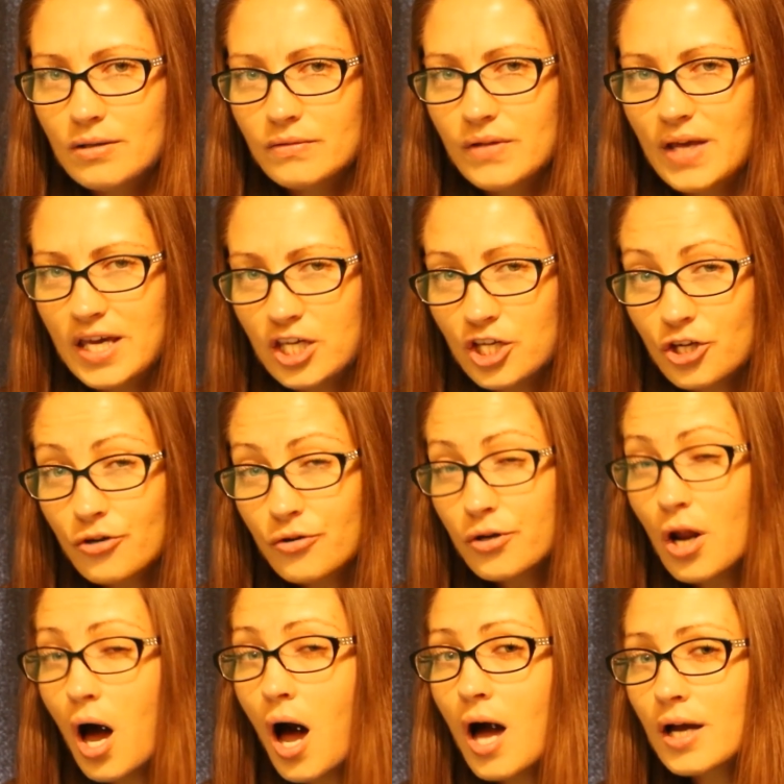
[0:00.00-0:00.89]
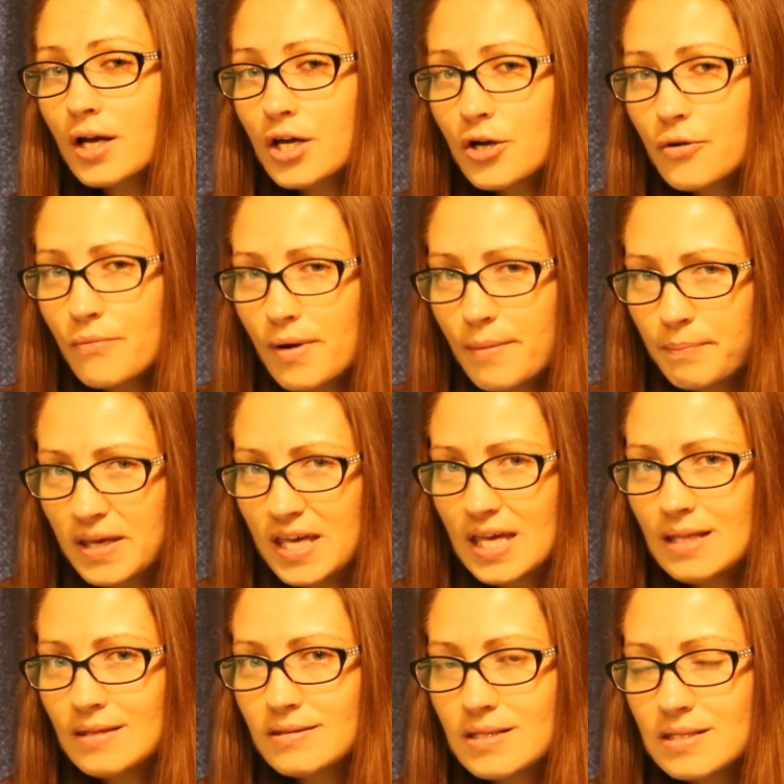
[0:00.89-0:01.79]
Like, you're not going to
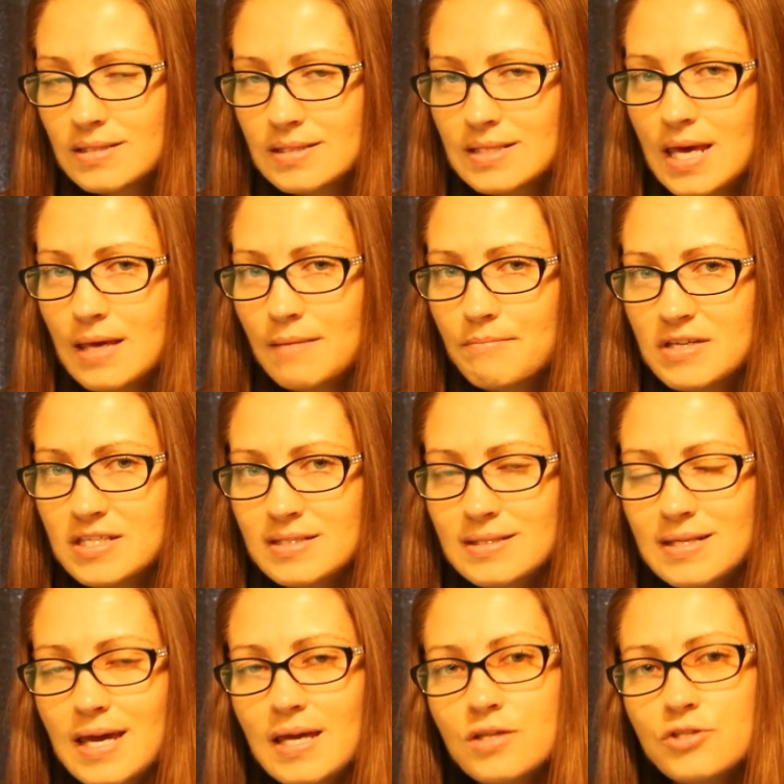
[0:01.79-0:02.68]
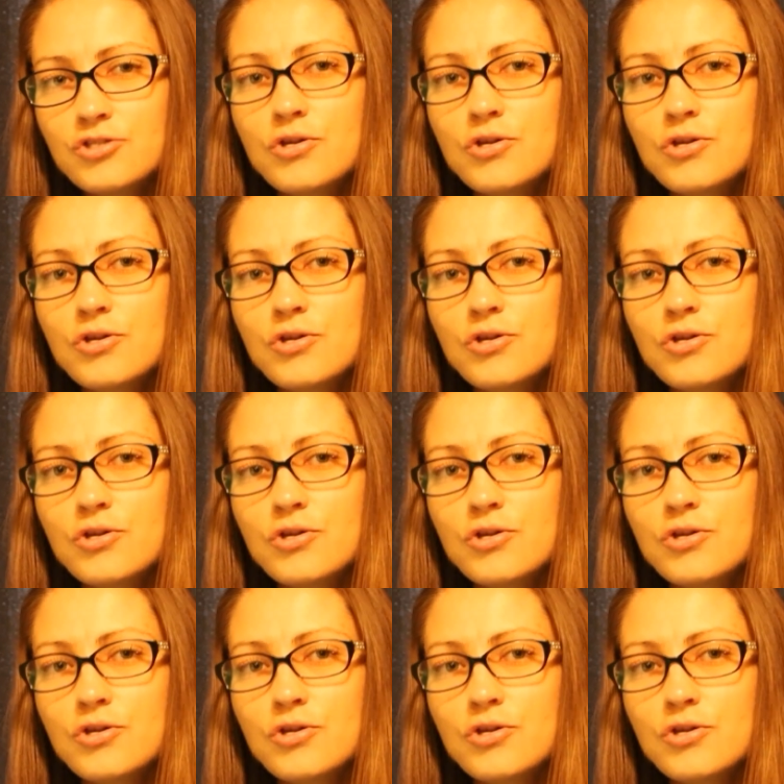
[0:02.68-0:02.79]
repeat the same mistakes.